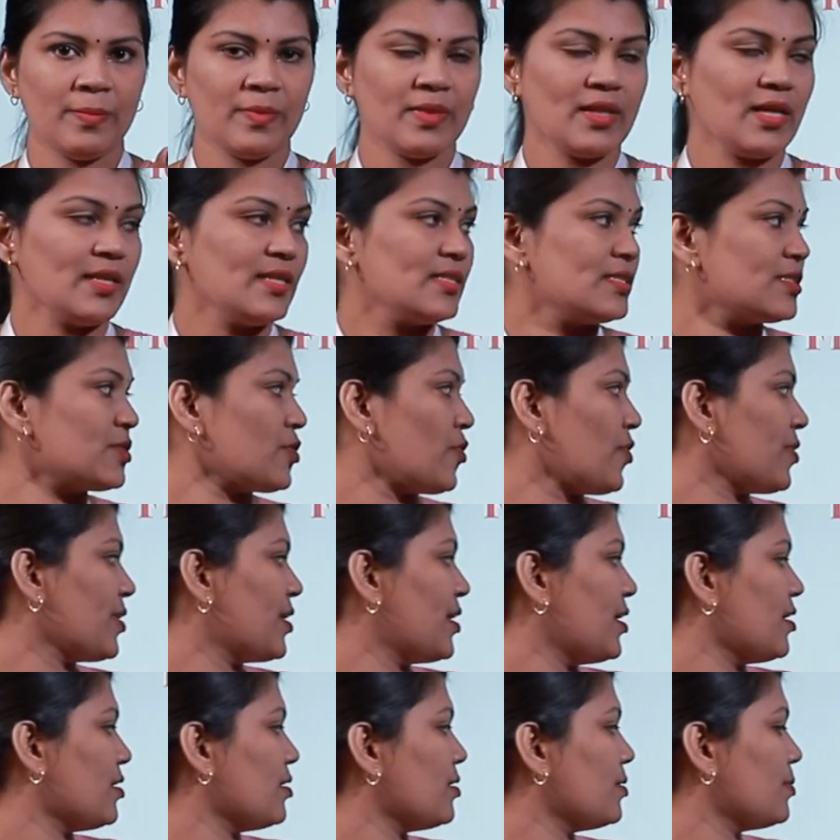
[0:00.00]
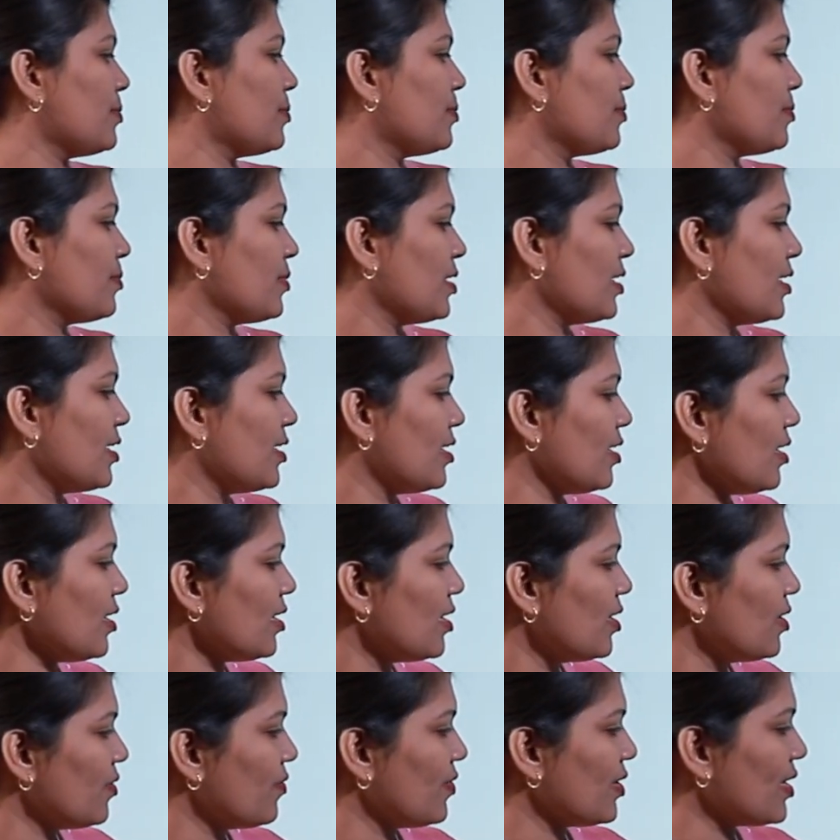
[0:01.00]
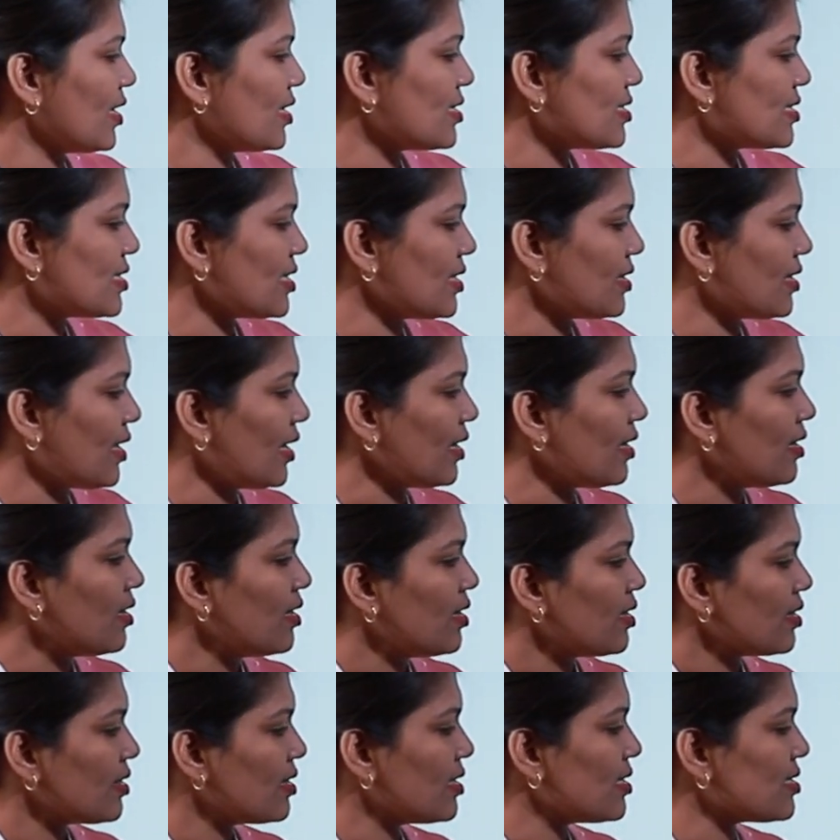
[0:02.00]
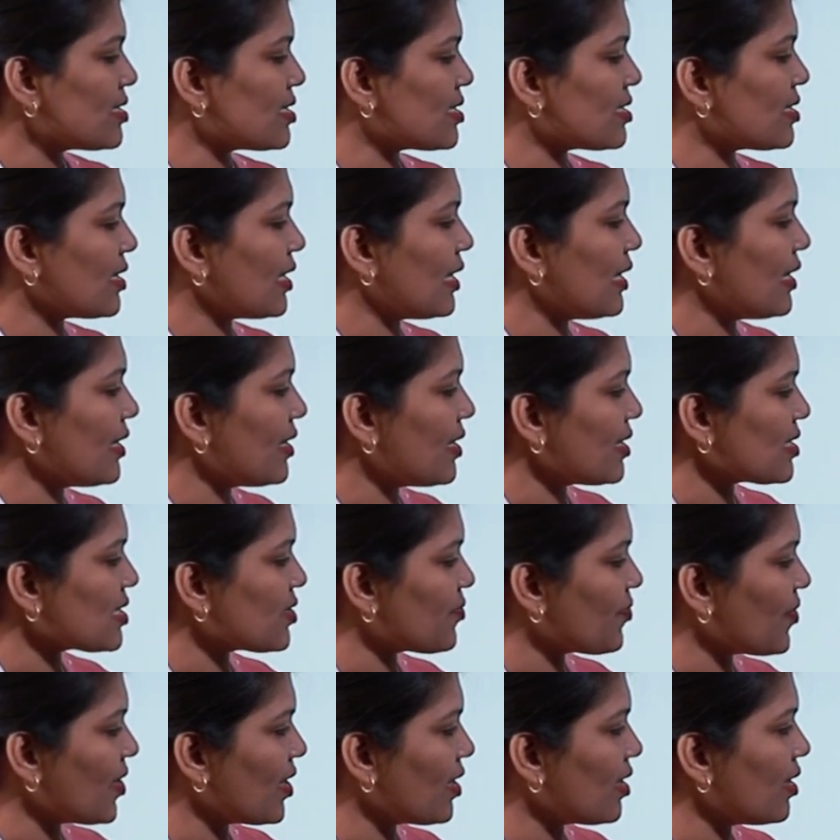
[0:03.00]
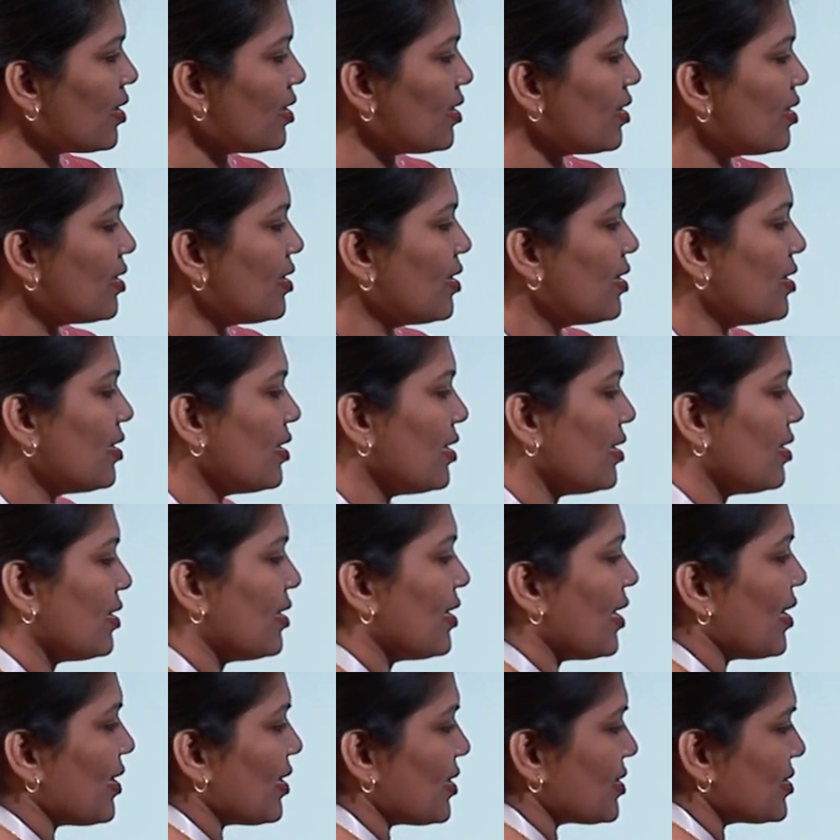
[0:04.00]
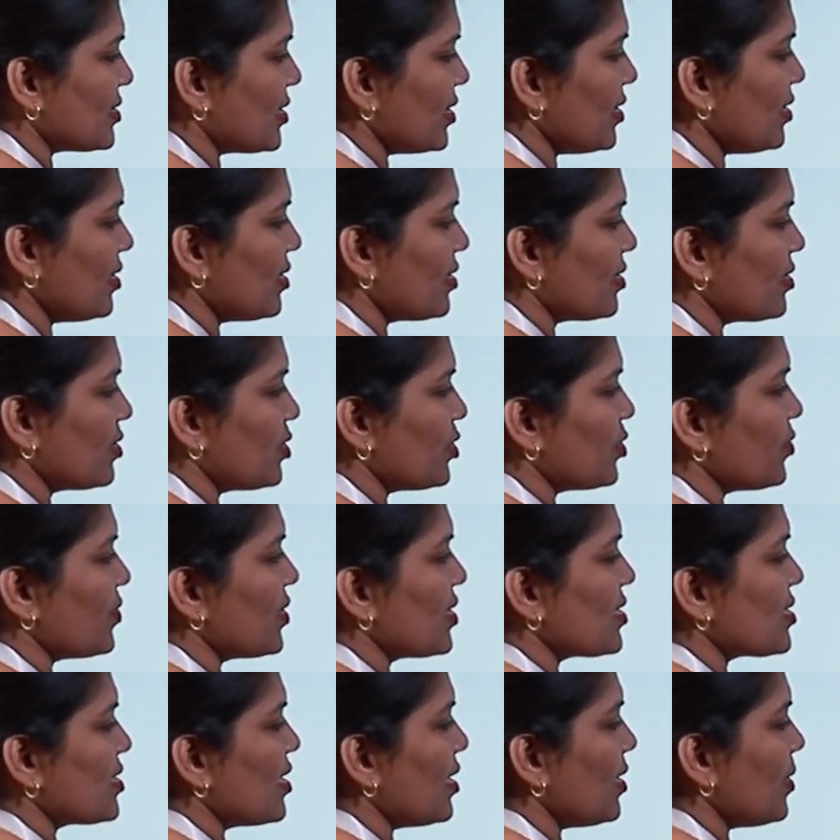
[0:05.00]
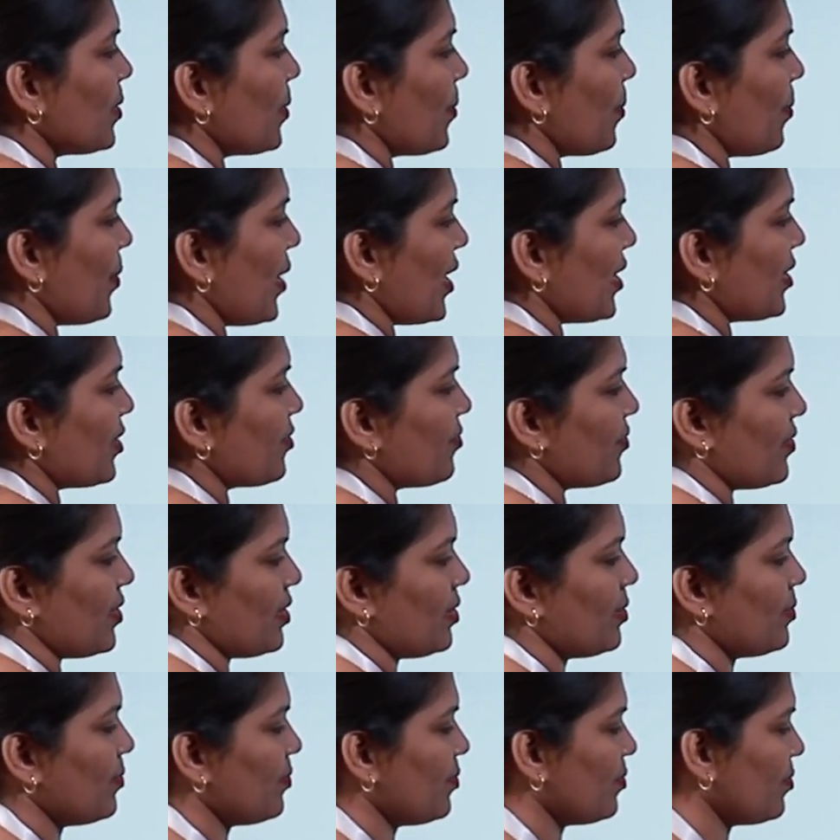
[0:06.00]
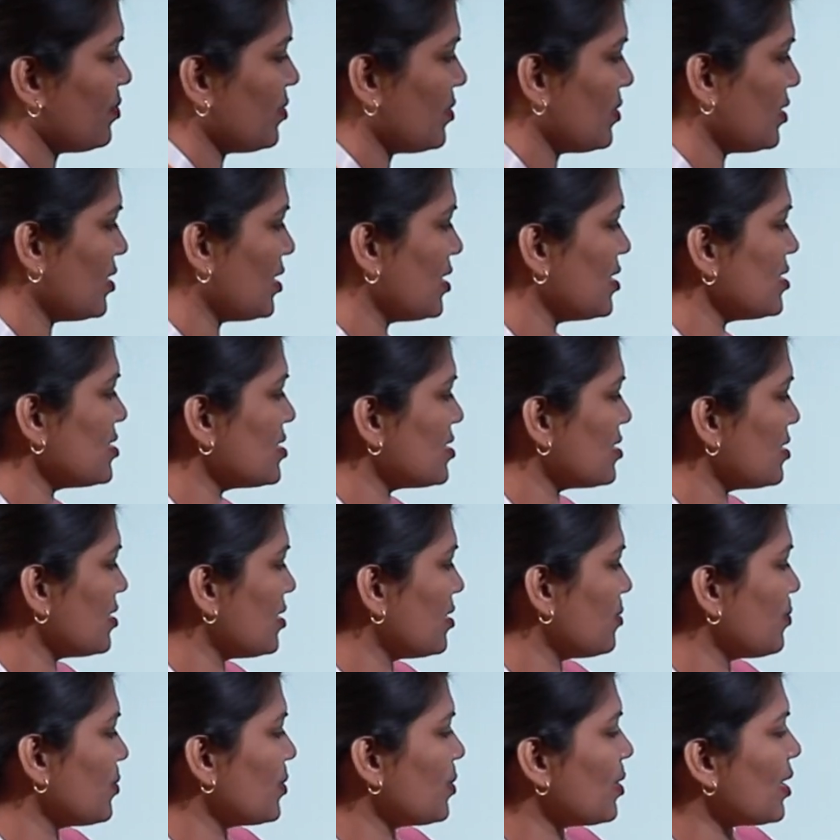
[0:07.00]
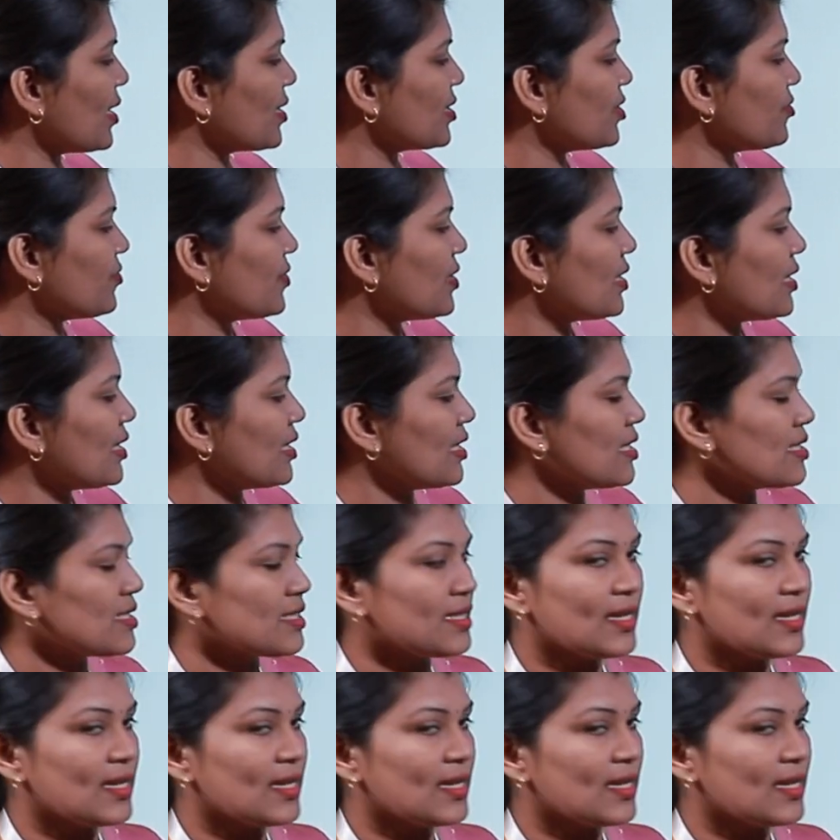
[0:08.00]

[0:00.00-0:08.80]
That is shown here. Here we can see that this index finger directing towards the magnetic field. That is, magnetic field is